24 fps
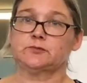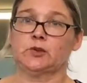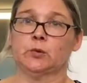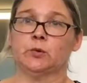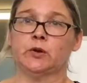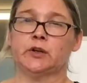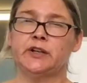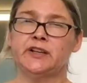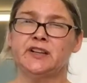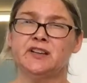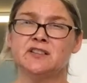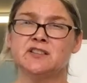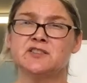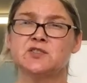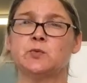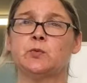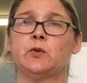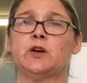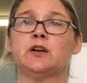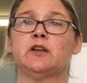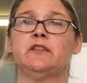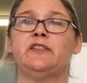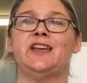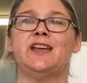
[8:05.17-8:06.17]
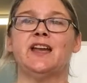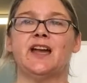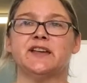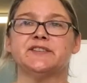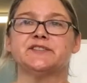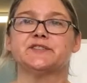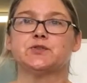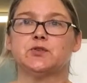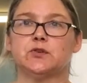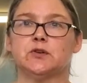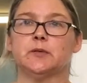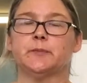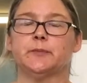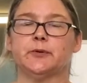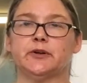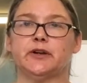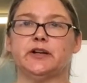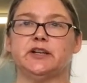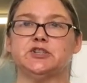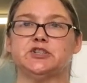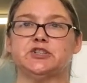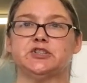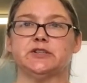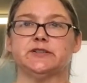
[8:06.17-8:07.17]
Well, here's where the S
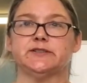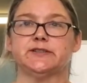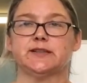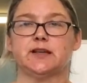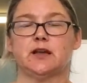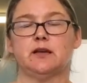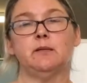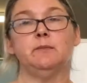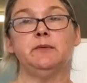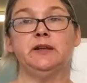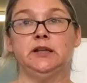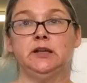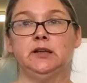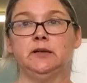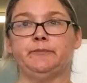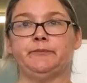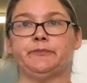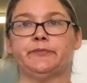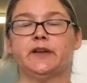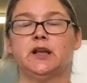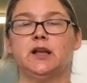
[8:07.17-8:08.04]
corporations come in.